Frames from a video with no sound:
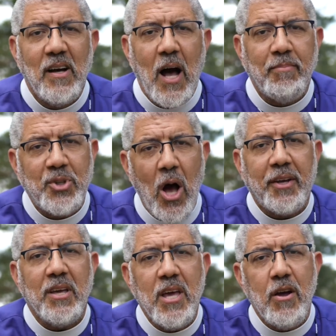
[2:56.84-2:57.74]
I'm
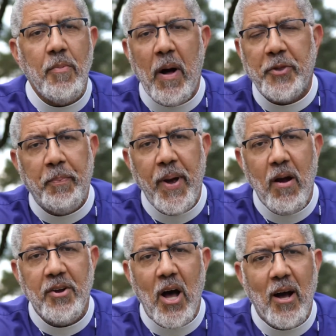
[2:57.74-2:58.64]
talking here about the
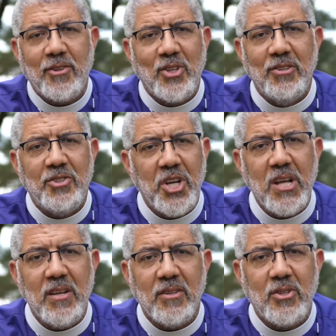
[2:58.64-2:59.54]
paradox and
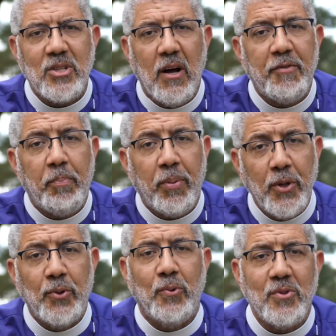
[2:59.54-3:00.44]
genius of the
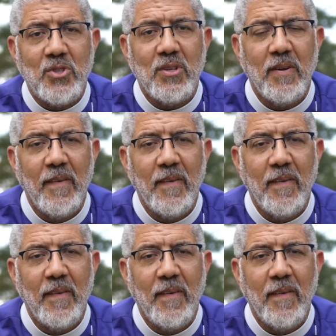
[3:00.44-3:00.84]
blues.